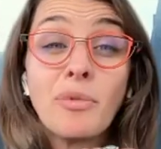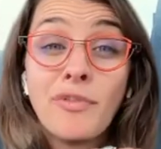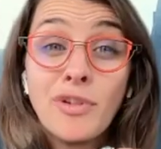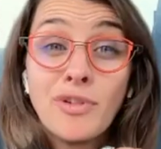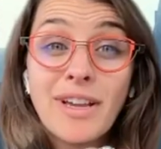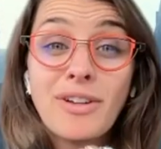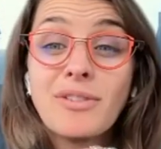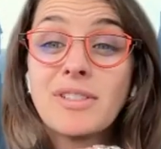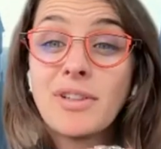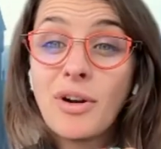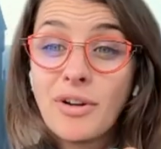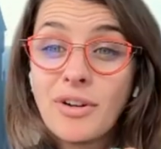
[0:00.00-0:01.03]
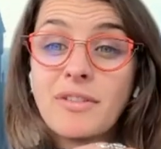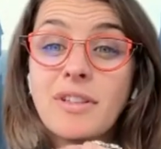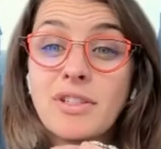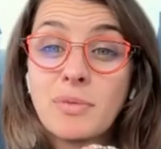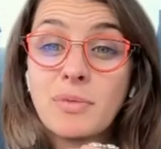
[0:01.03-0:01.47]
Review cycle is
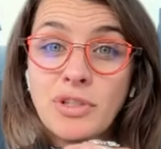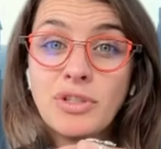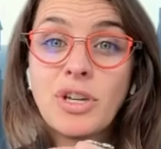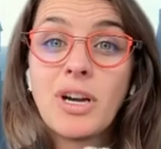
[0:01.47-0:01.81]
harder than switching